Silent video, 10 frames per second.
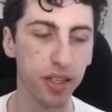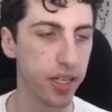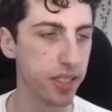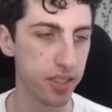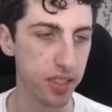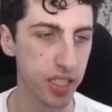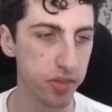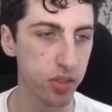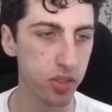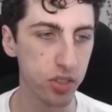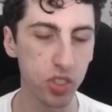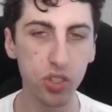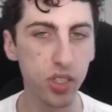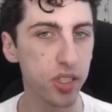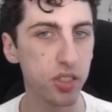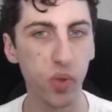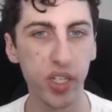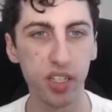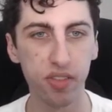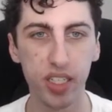And if you're just looking to win
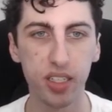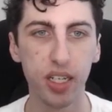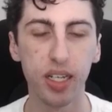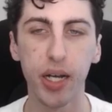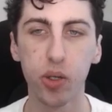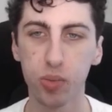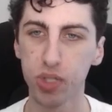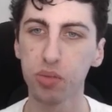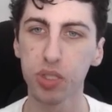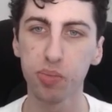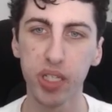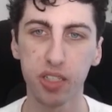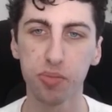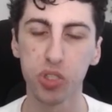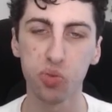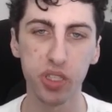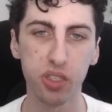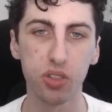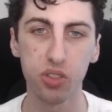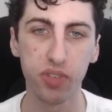an event, I would probably pick between
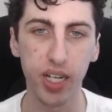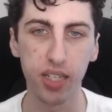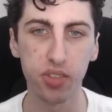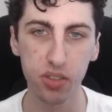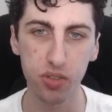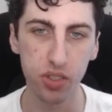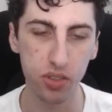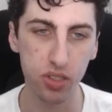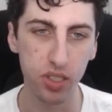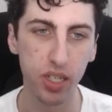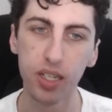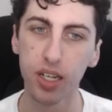those 5 heroes.